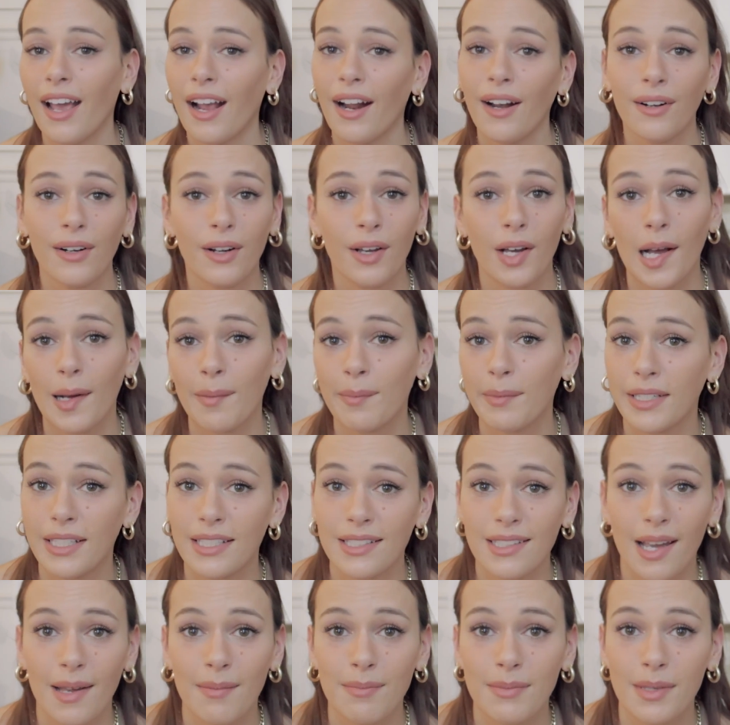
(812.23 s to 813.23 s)
I don't know how
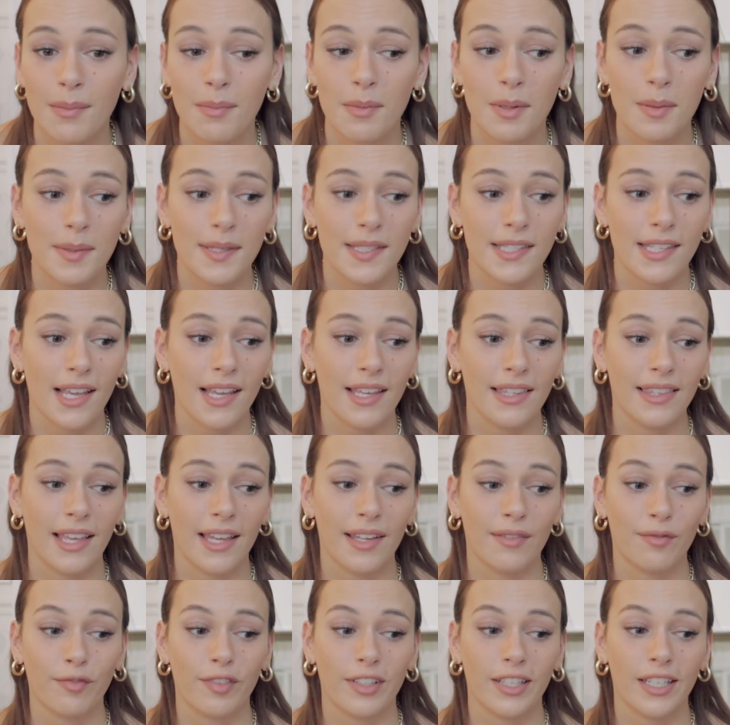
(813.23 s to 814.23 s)
many times I'm gonna be saying
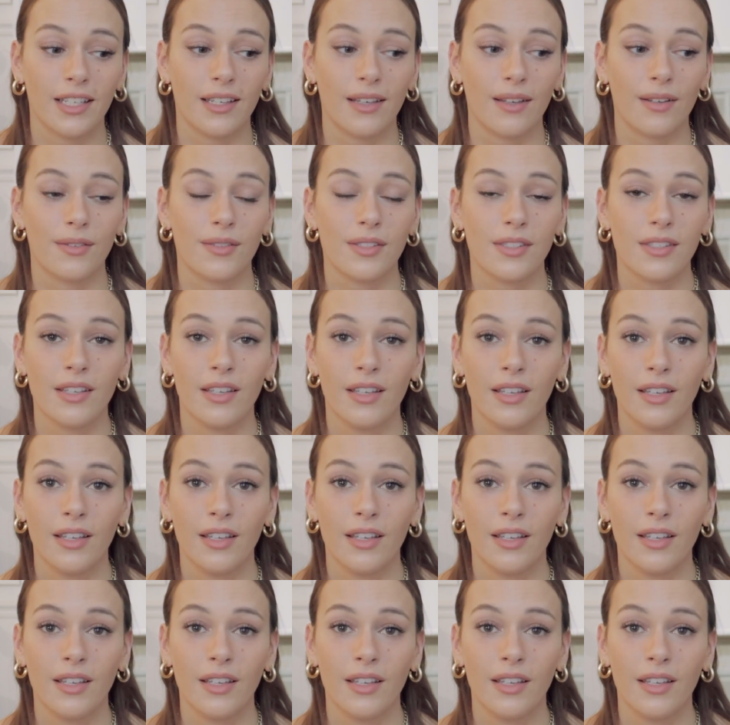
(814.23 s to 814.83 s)
that in videos.